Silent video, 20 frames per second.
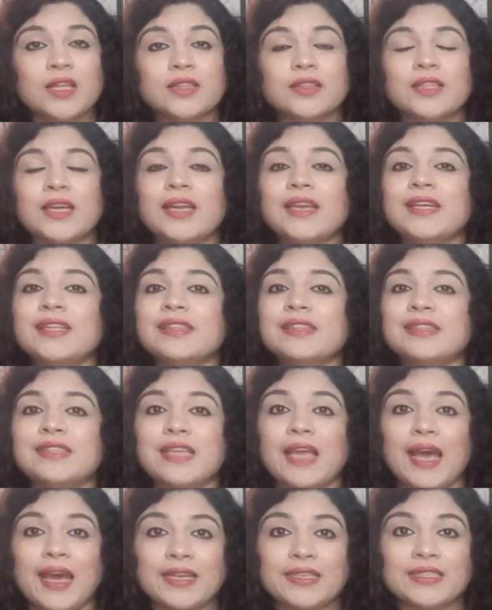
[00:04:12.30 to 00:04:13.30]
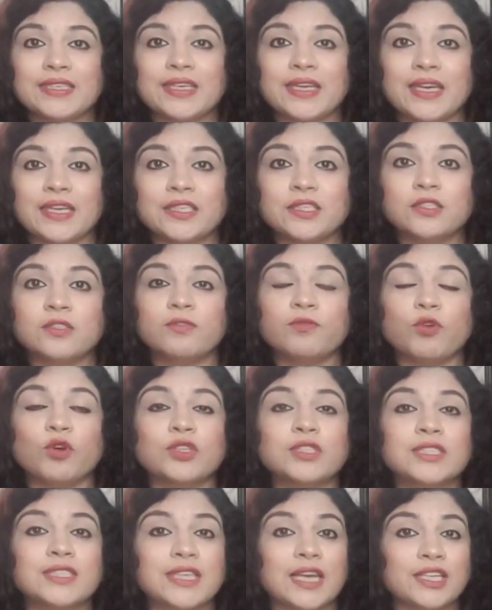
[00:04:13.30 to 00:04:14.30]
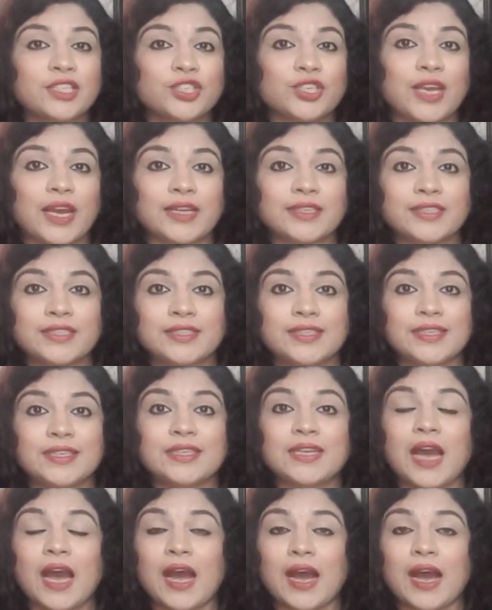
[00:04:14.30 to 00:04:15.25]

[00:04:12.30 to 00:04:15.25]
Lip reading: then in that case, for such candidate,